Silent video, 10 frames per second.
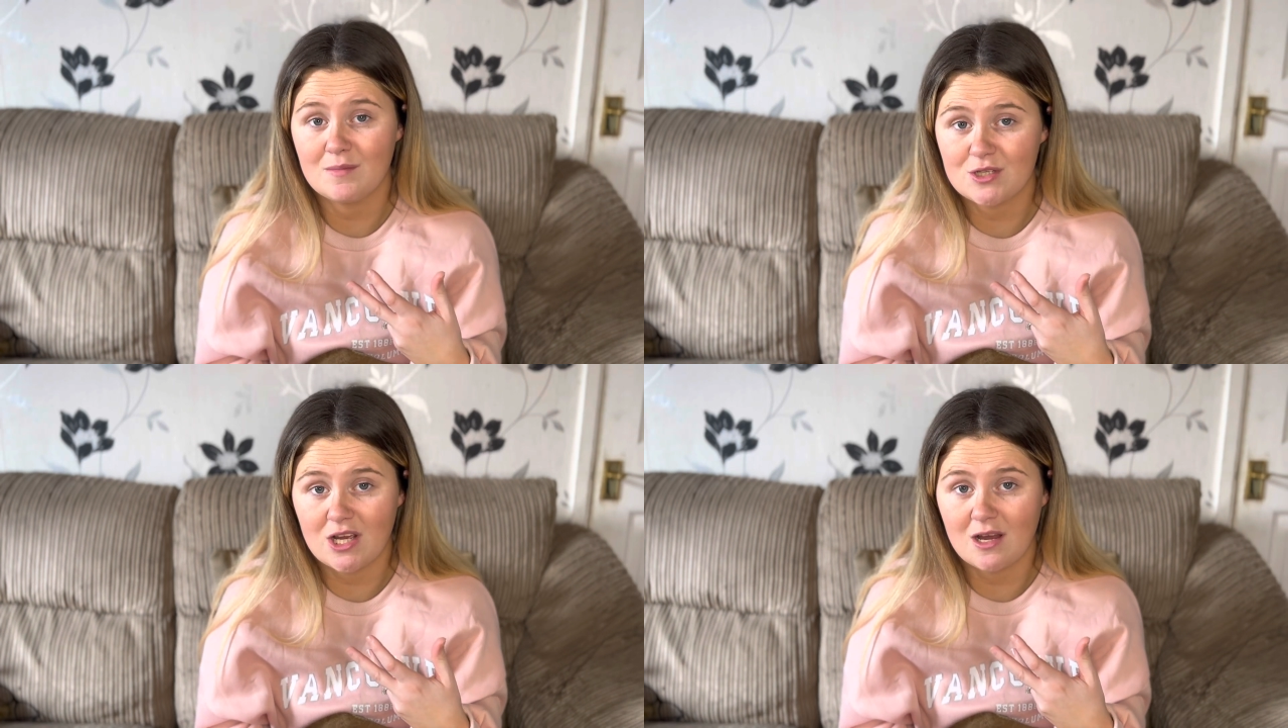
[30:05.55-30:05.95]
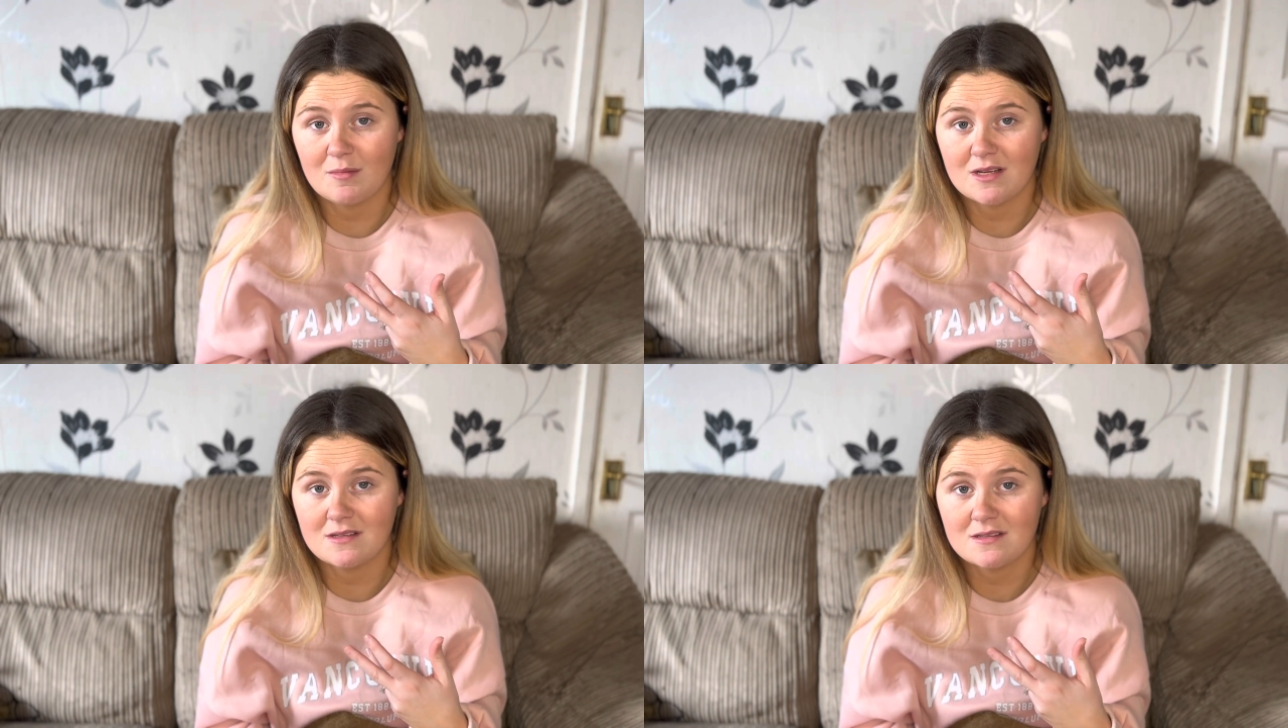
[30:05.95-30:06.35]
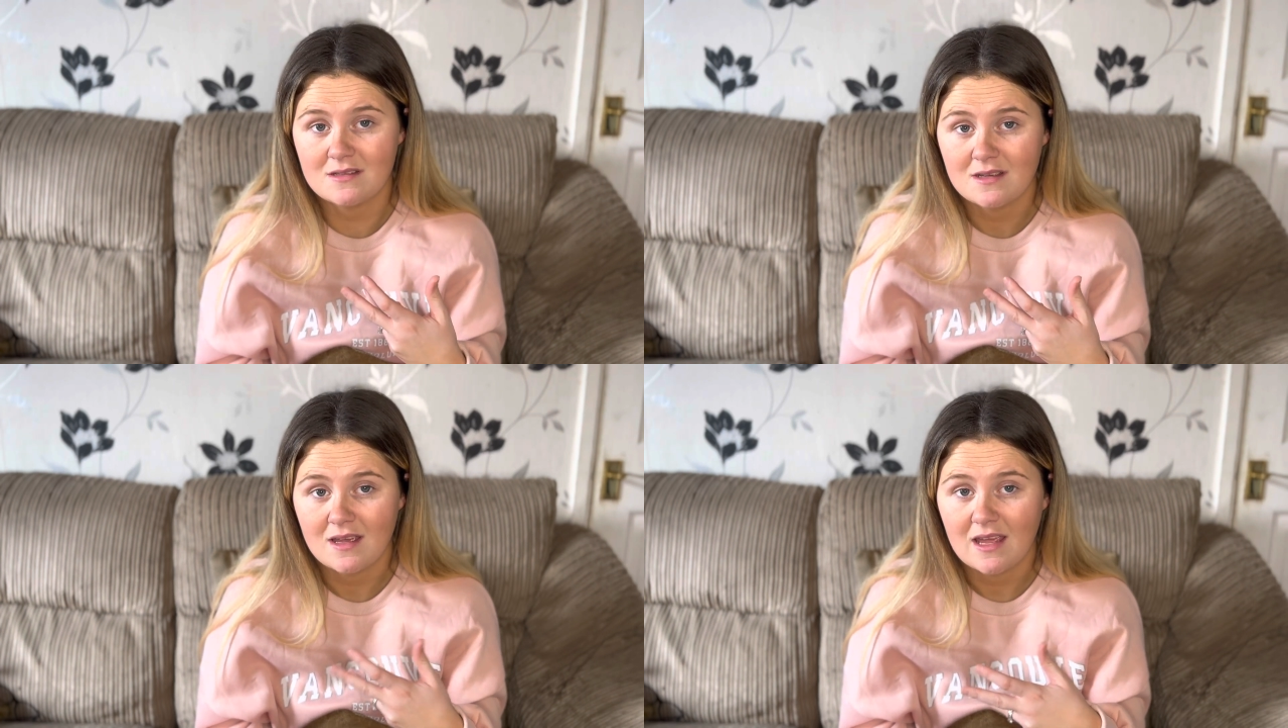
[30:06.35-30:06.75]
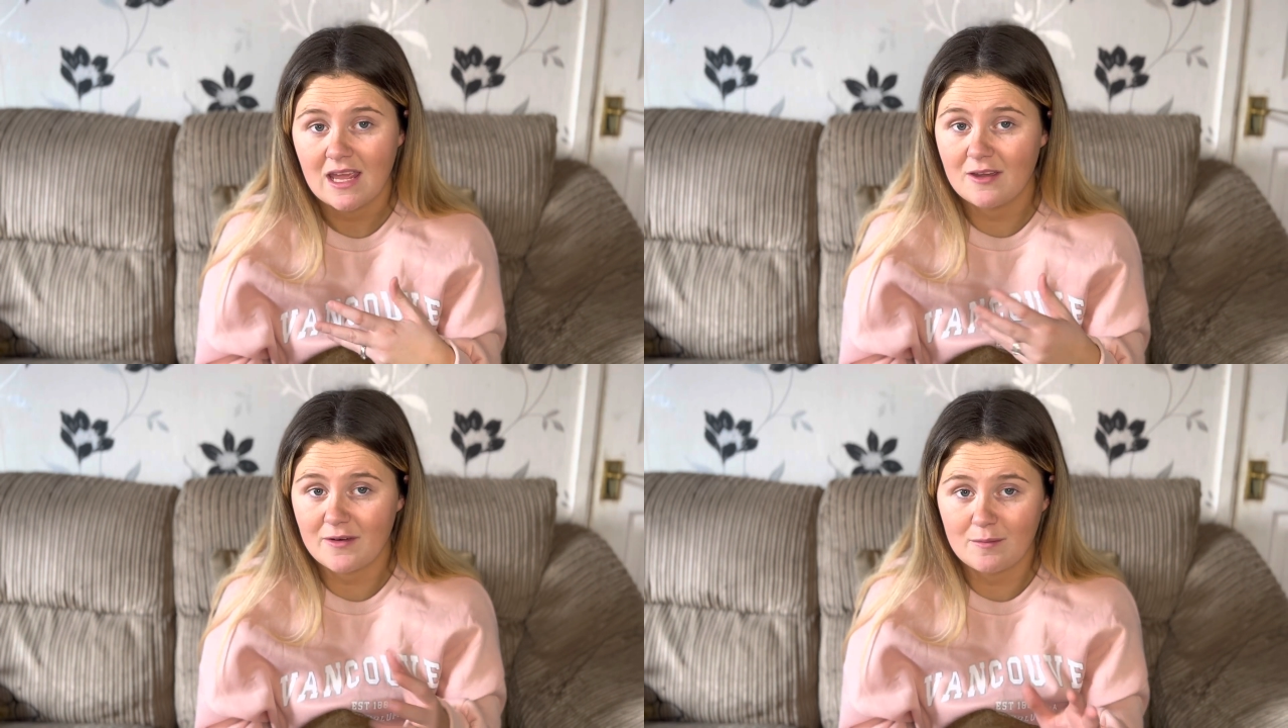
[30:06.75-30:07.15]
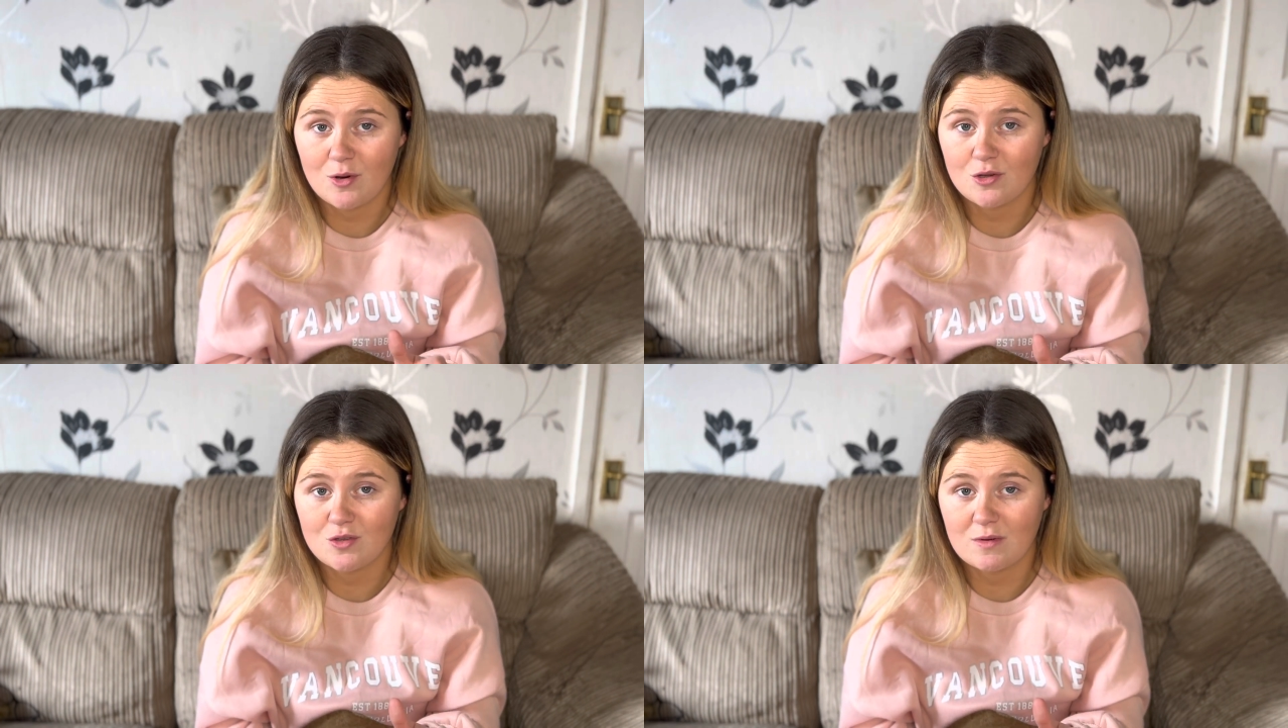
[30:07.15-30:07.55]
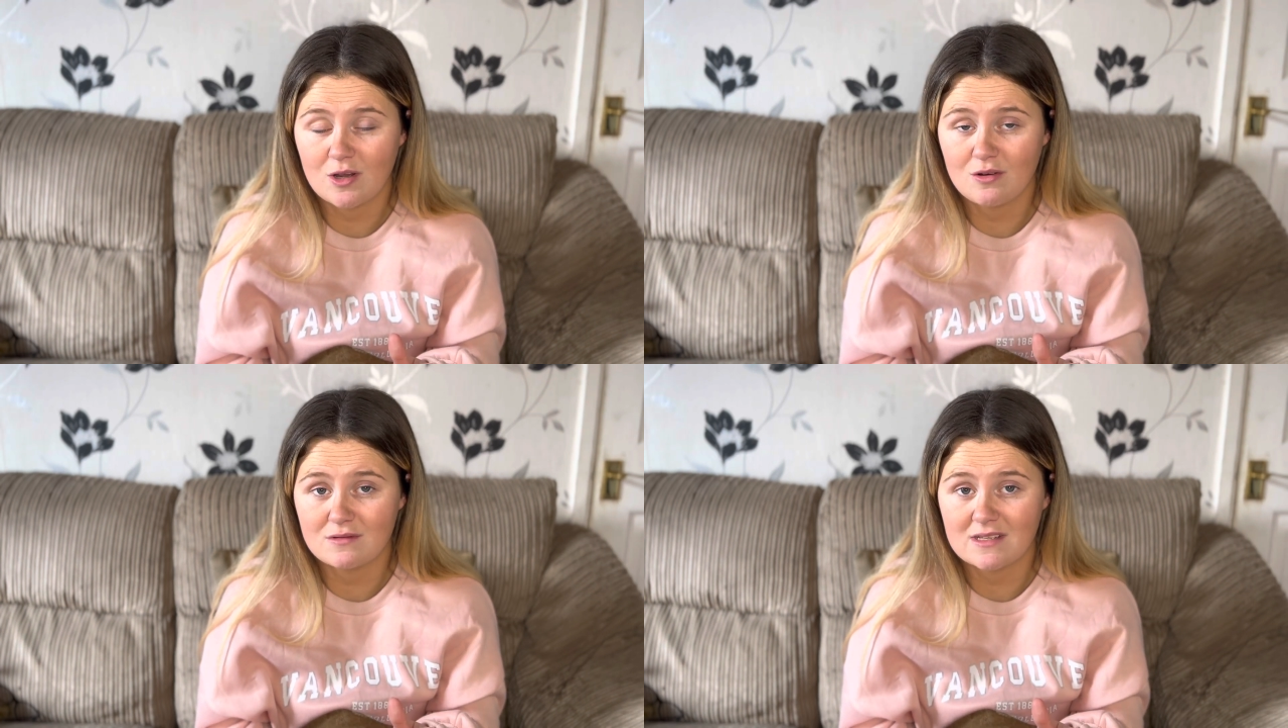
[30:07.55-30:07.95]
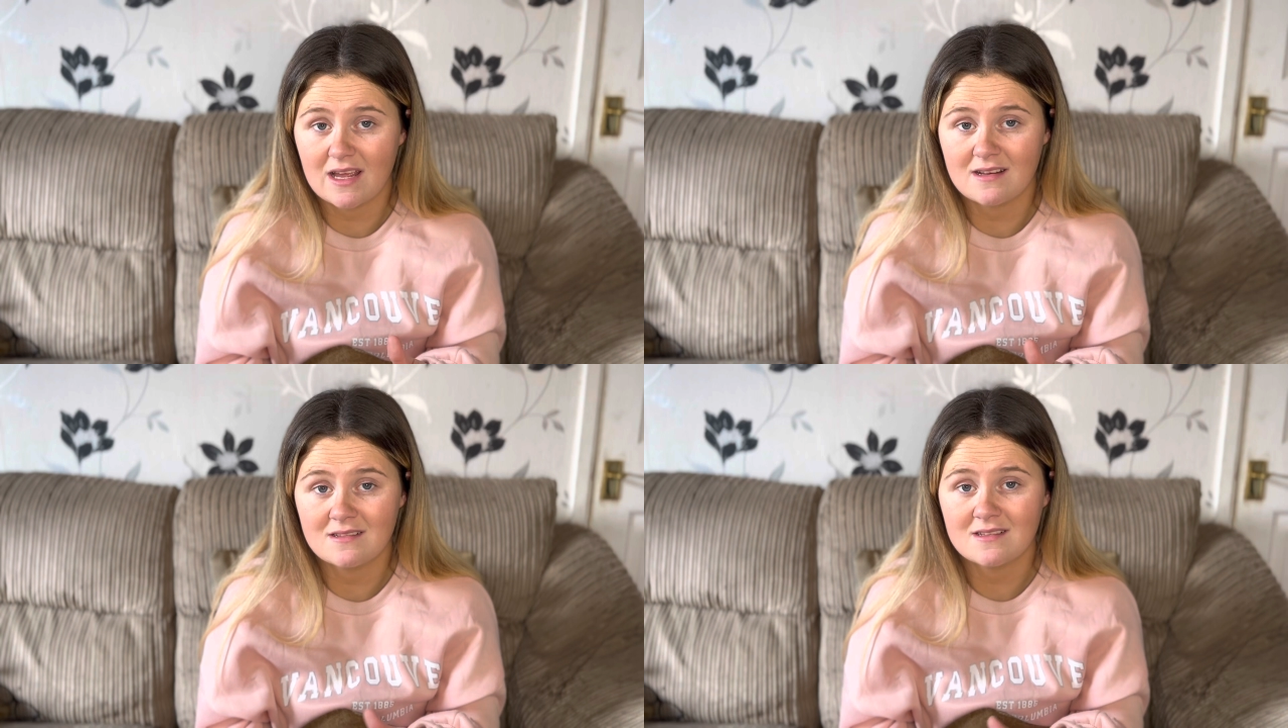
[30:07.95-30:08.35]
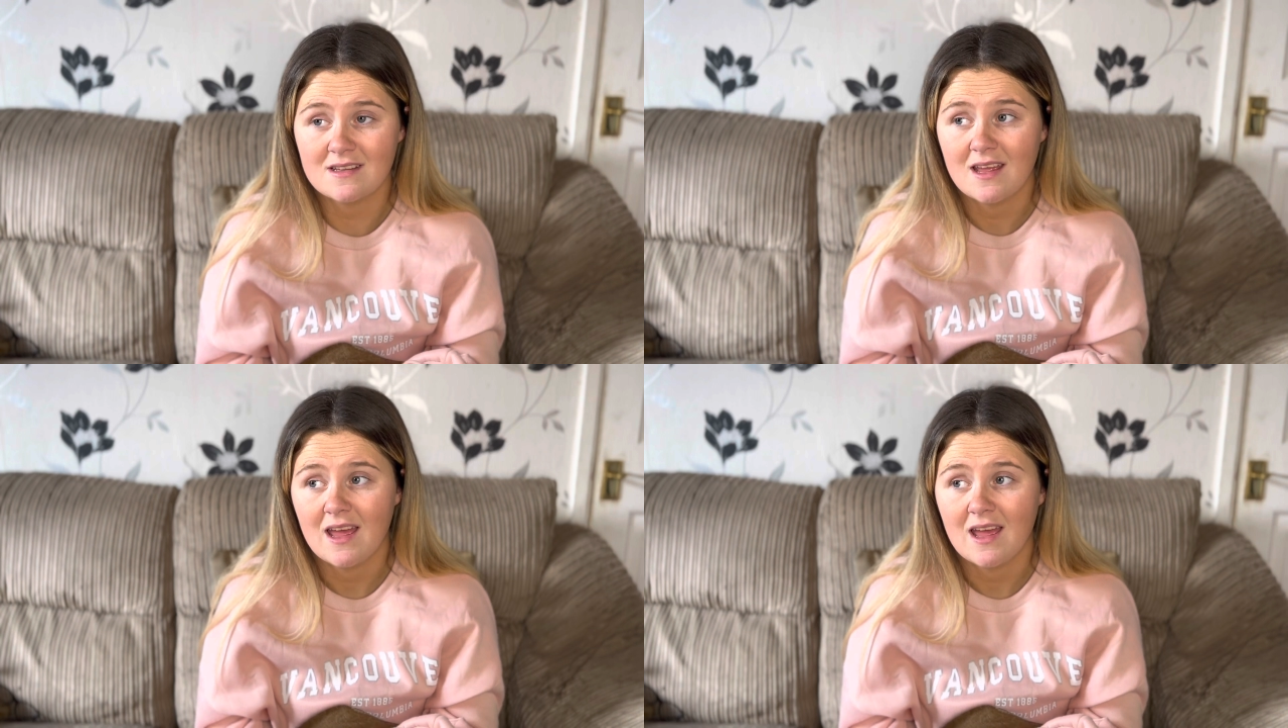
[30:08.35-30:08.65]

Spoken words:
pajamas. if I'm not doing content.